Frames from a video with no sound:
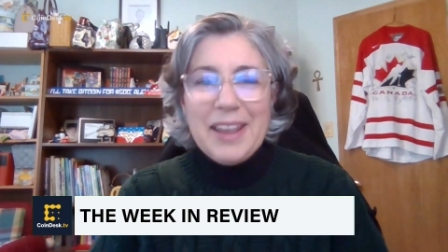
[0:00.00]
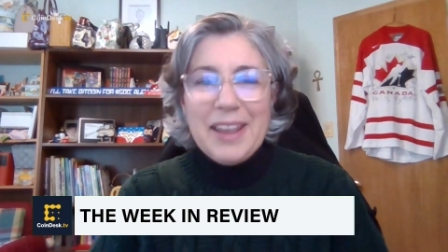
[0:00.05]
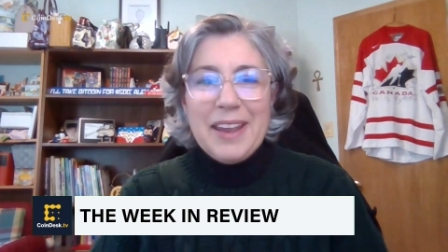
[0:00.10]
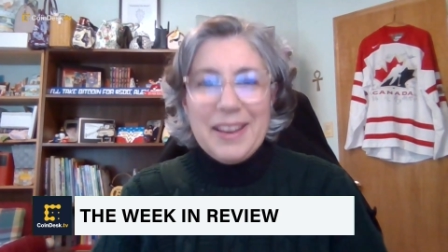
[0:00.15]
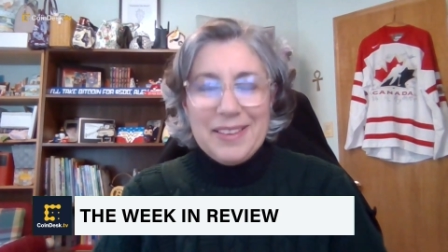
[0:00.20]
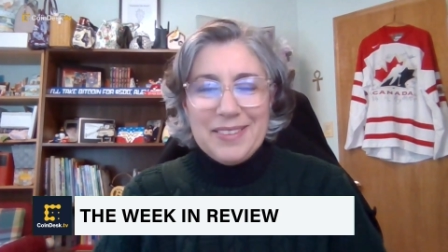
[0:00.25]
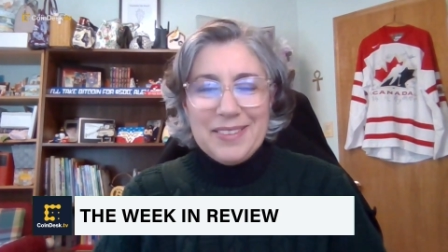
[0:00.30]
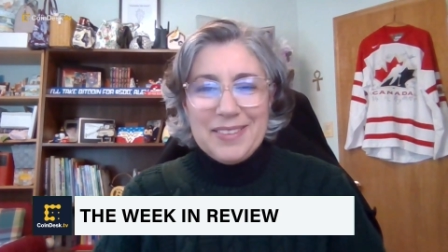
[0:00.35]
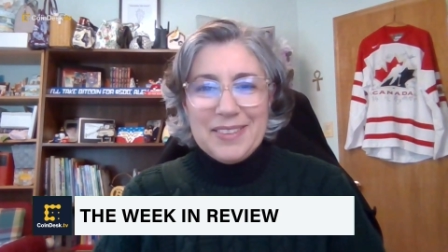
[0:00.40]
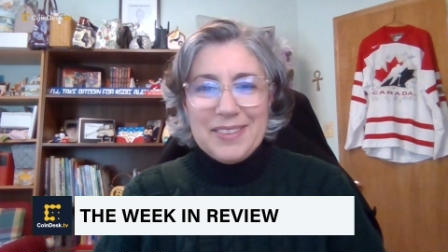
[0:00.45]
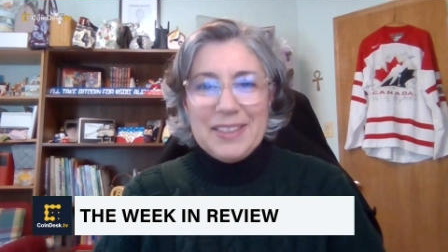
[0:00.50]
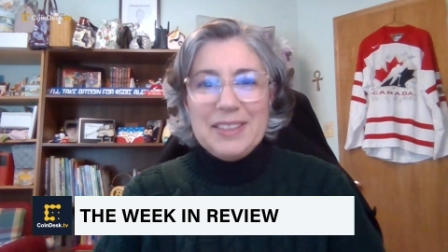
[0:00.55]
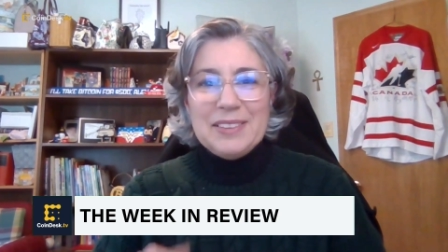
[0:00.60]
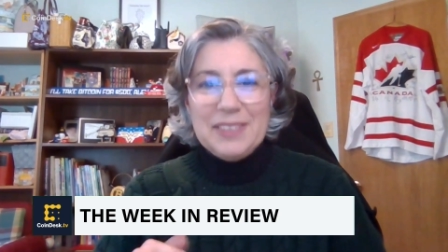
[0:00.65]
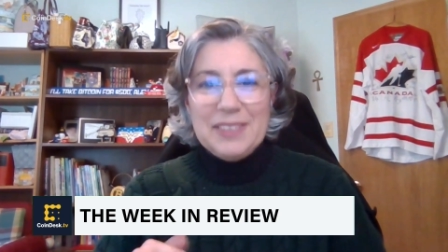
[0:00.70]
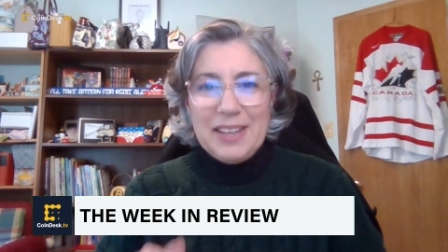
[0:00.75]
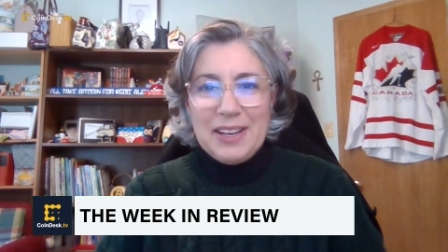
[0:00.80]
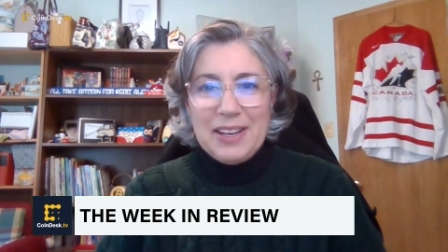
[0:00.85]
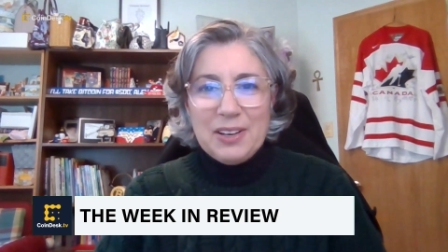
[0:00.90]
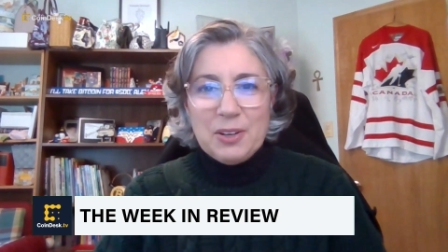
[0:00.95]
is the
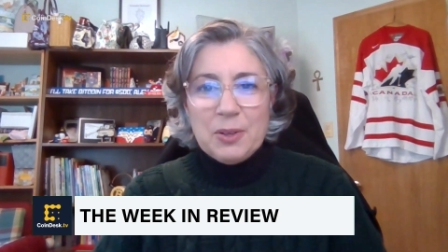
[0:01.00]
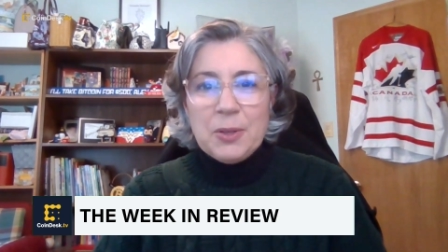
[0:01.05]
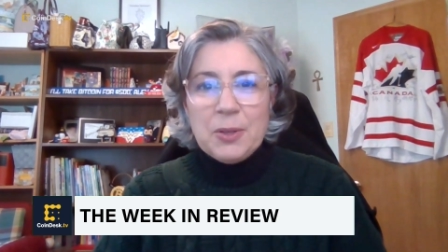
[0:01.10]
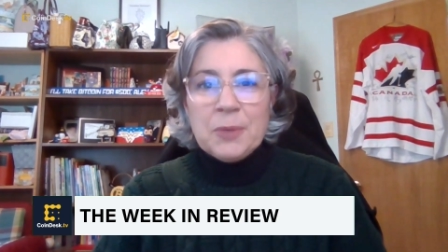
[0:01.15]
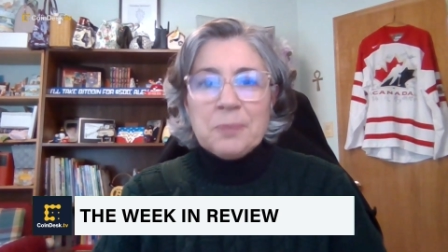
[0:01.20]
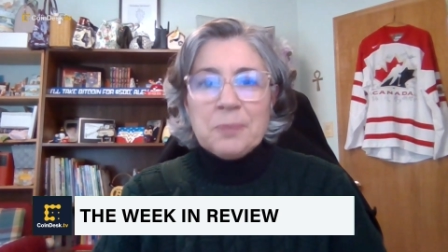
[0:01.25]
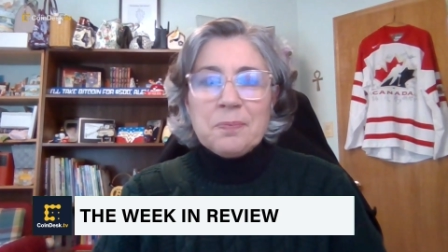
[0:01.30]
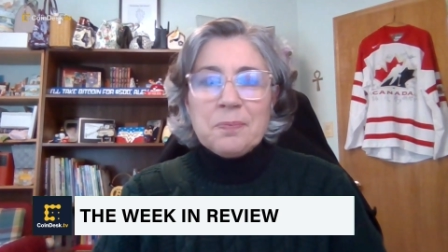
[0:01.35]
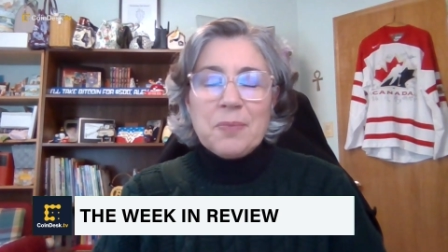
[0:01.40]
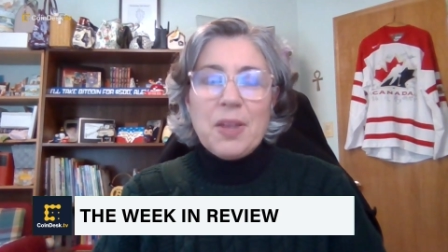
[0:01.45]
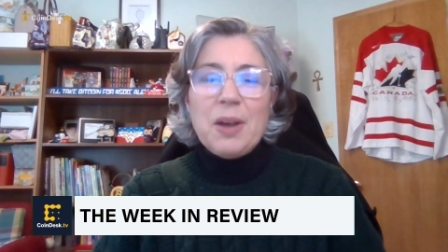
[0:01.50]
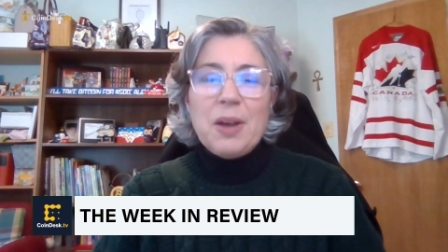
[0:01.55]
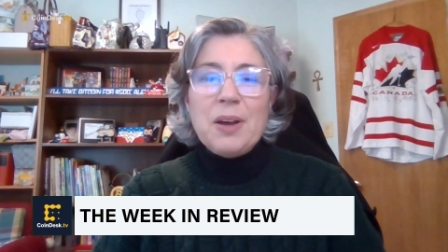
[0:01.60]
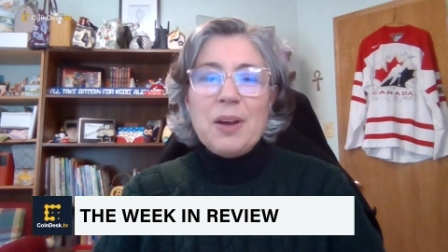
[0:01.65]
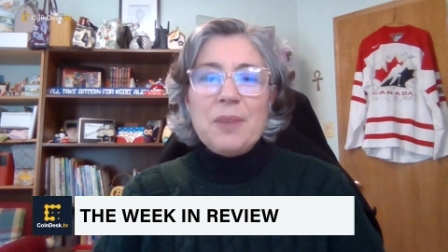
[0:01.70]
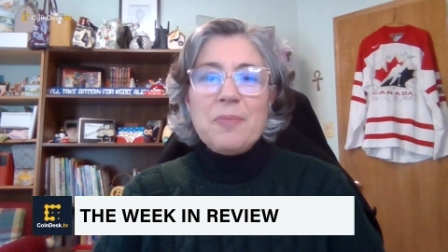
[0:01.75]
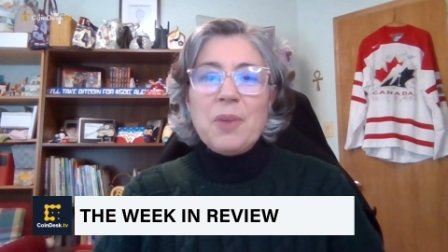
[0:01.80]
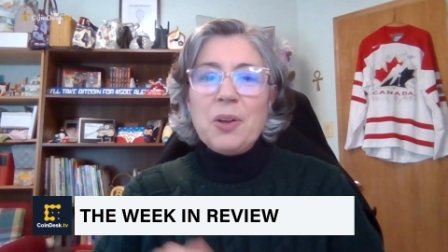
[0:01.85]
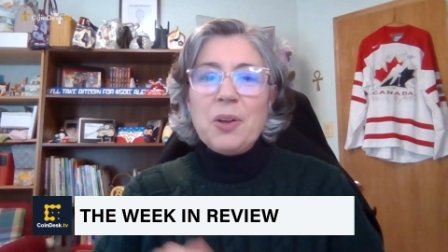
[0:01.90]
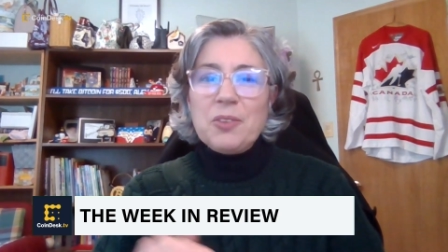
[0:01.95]
layer
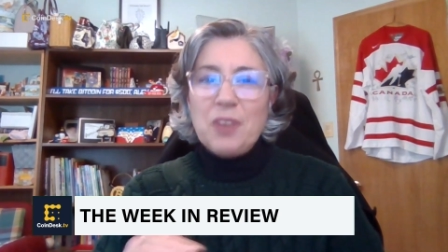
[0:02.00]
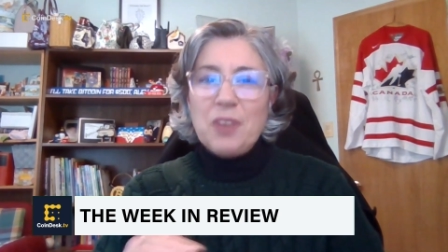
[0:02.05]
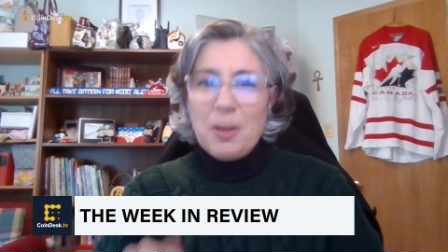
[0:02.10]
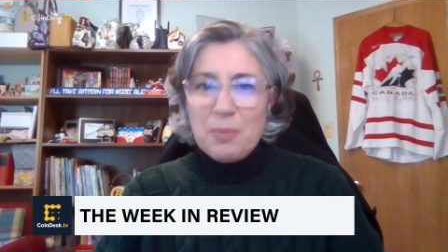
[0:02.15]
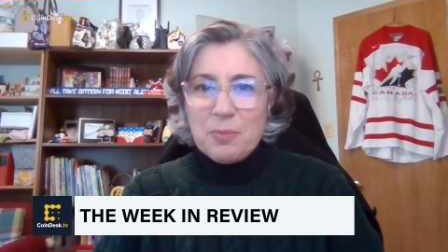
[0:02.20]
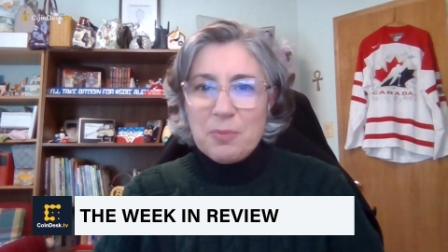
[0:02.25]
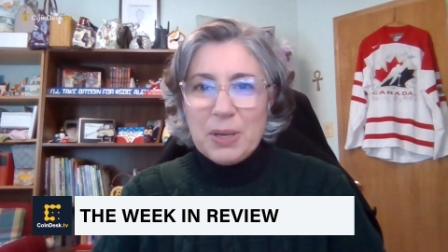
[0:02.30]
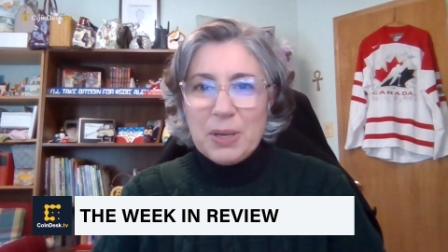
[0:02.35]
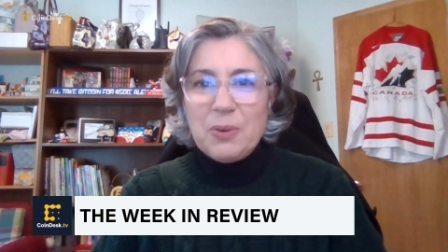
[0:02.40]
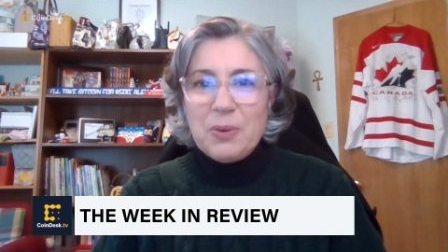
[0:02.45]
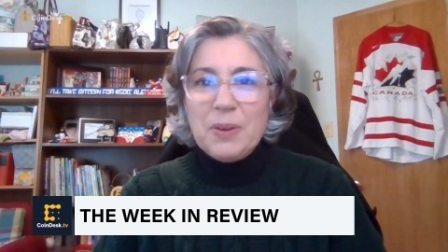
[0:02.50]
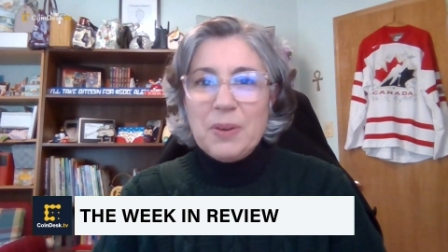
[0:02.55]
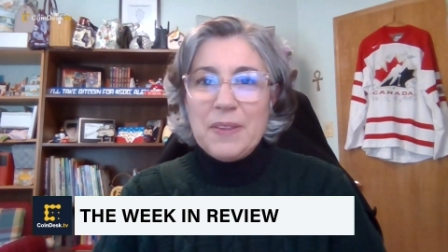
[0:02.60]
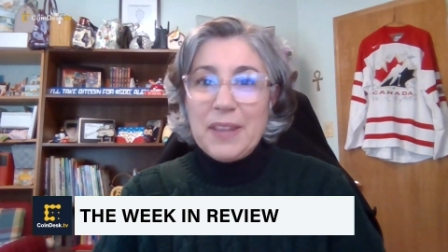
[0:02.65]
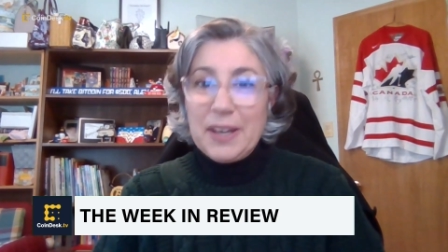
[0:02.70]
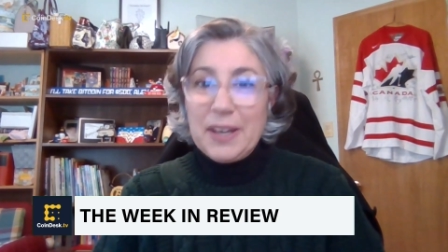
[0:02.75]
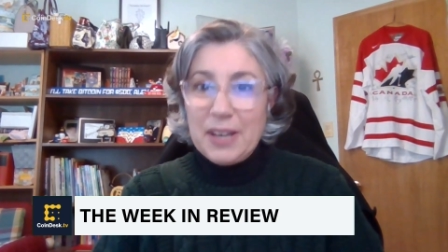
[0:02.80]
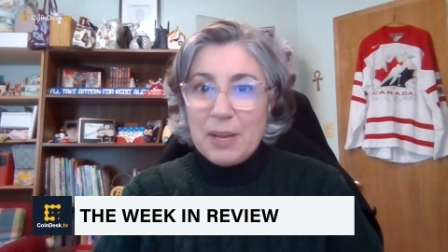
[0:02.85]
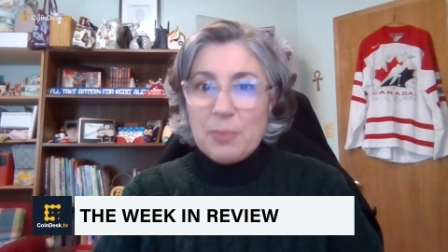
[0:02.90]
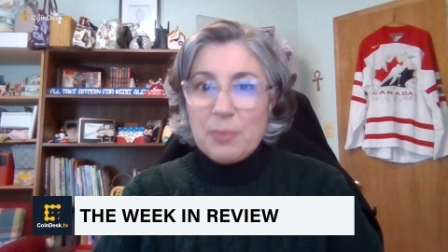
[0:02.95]
on top of Bitcoin
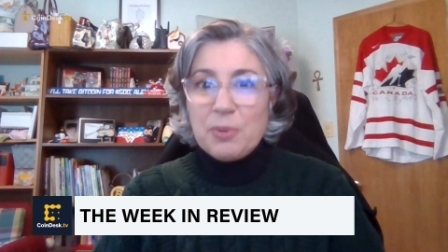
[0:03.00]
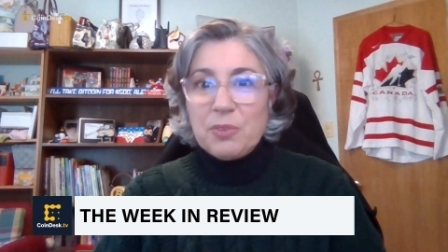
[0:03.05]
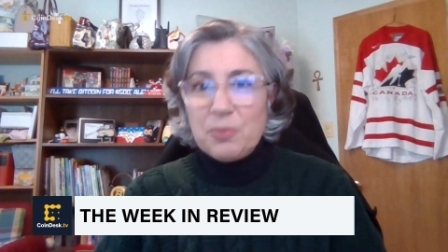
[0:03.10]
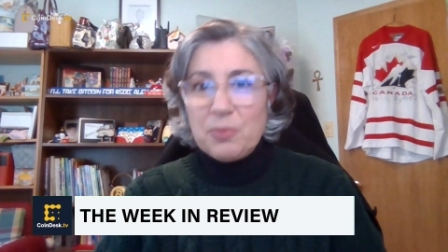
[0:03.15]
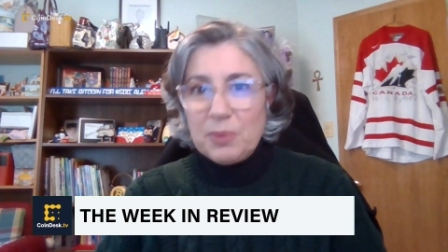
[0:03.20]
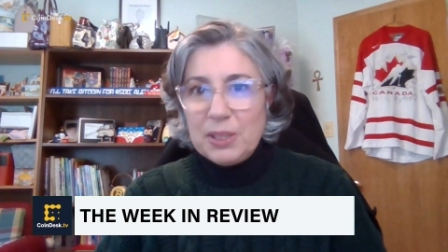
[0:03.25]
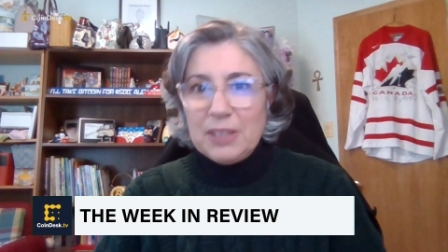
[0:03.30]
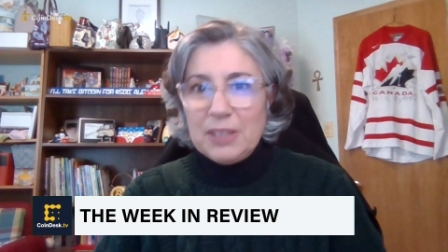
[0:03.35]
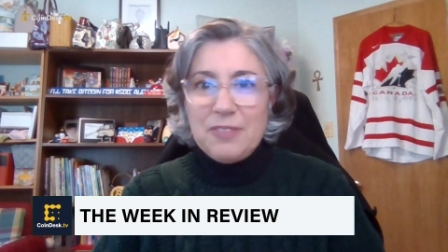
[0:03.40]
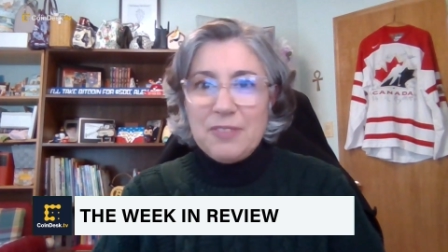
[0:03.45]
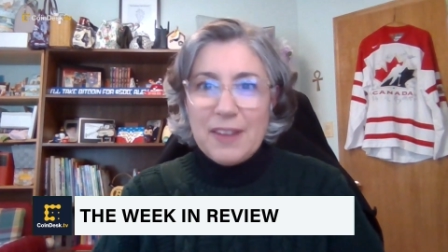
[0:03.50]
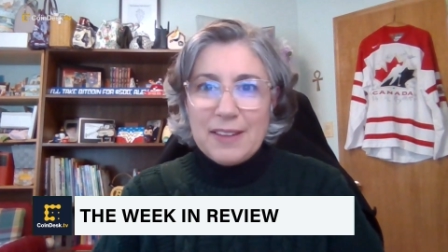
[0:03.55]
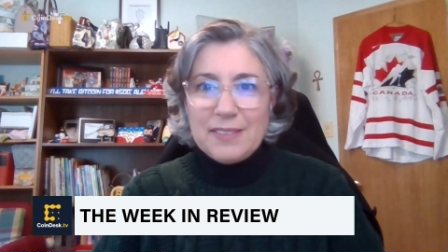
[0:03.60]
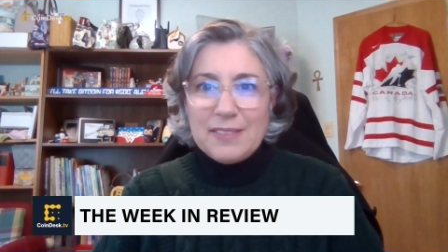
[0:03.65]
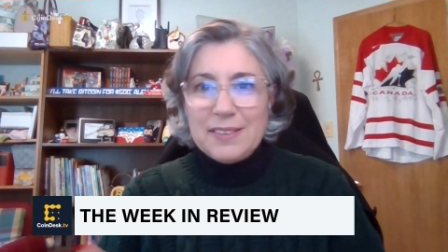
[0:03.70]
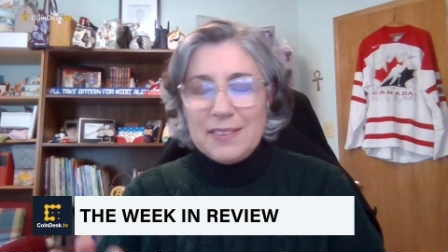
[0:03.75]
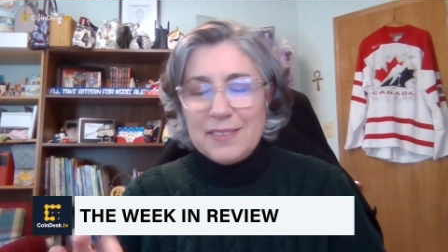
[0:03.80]
that enables really fast,